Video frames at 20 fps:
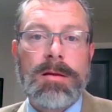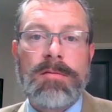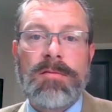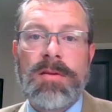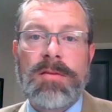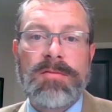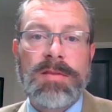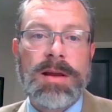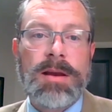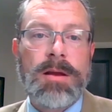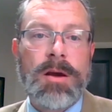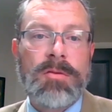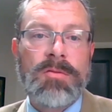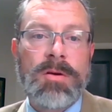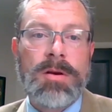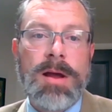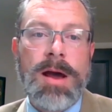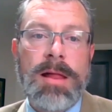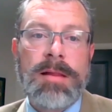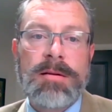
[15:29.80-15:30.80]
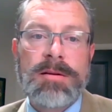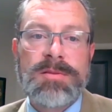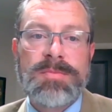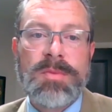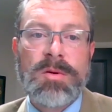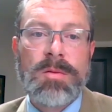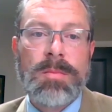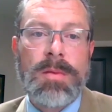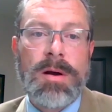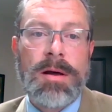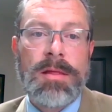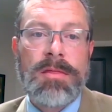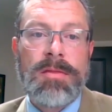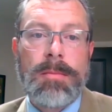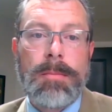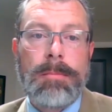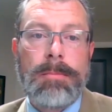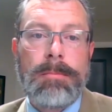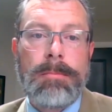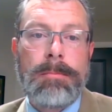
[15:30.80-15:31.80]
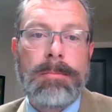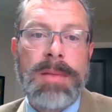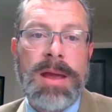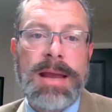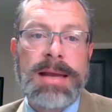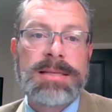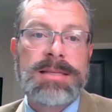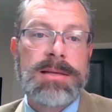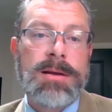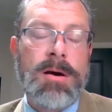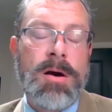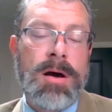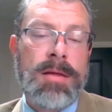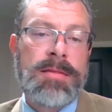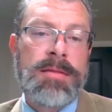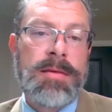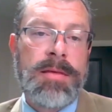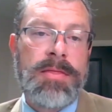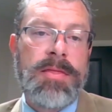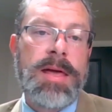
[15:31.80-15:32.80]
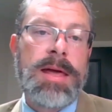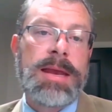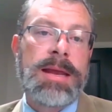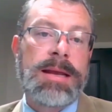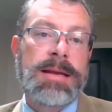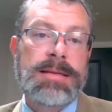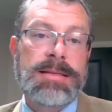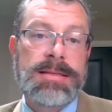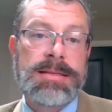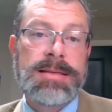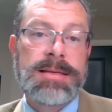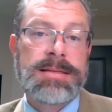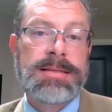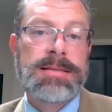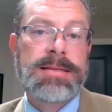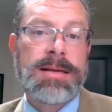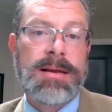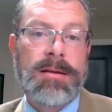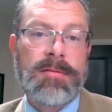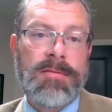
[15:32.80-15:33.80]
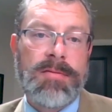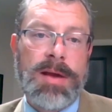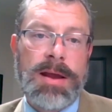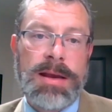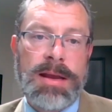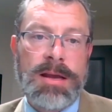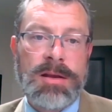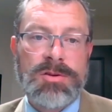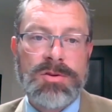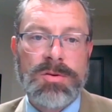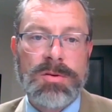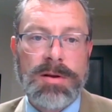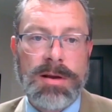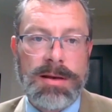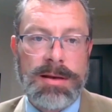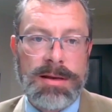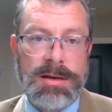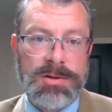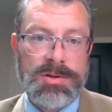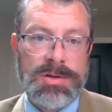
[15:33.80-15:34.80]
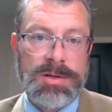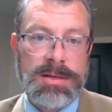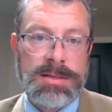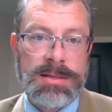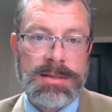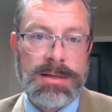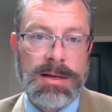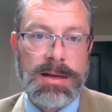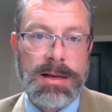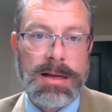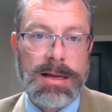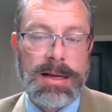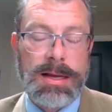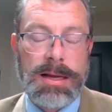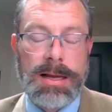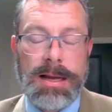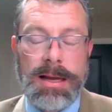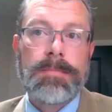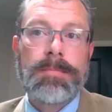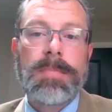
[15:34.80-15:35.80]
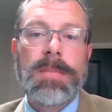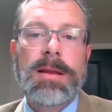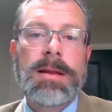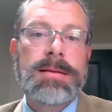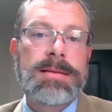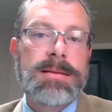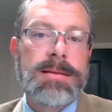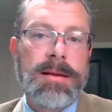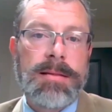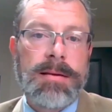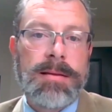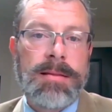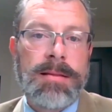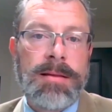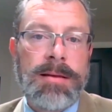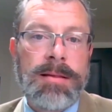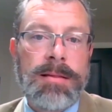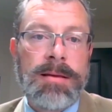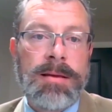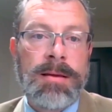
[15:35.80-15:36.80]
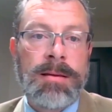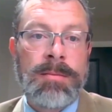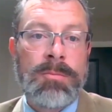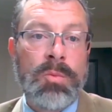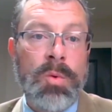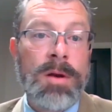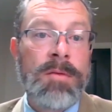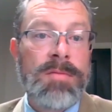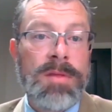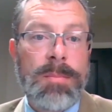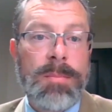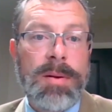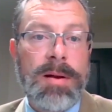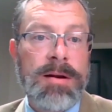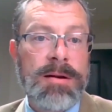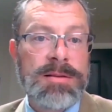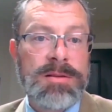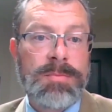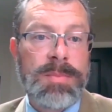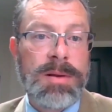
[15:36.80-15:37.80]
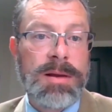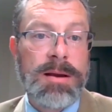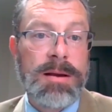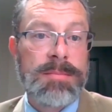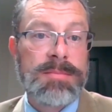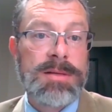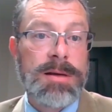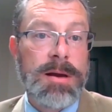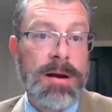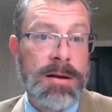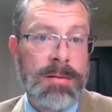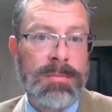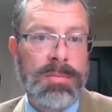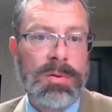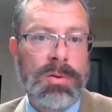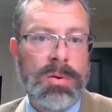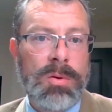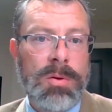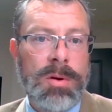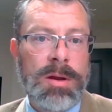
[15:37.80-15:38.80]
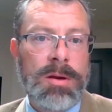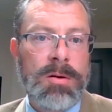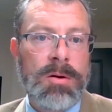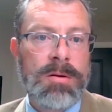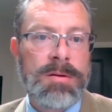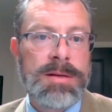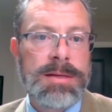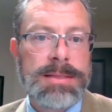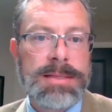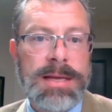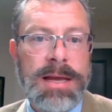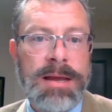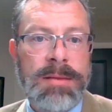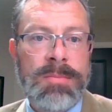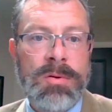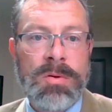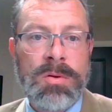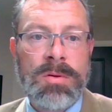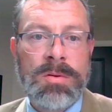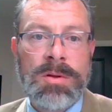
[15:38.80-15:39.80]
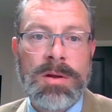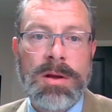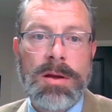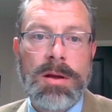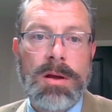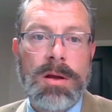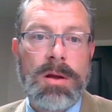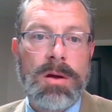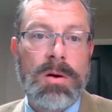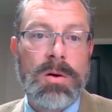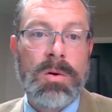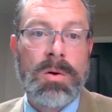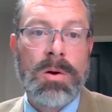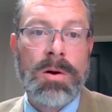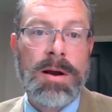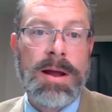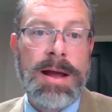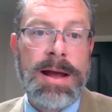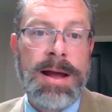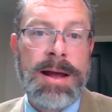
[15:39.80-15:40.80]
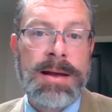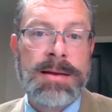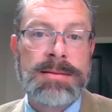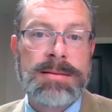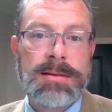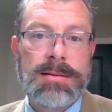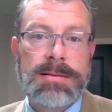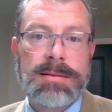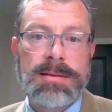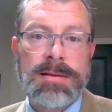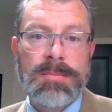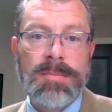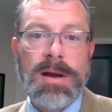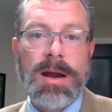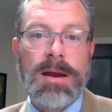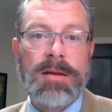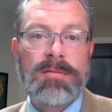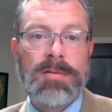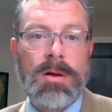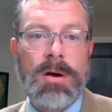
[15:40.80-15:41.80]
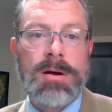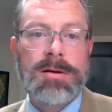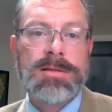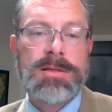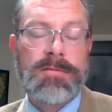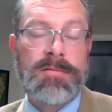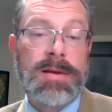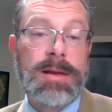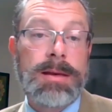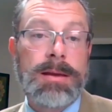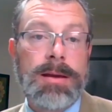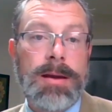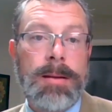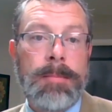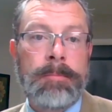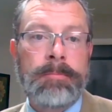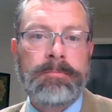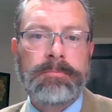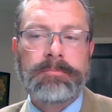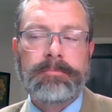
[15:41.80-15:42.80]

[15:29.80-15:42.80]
$1,500 per month based on the then existing financial conditions, let's say then that one of the parents becomes unemployed or disabled or has some kind of loss of income,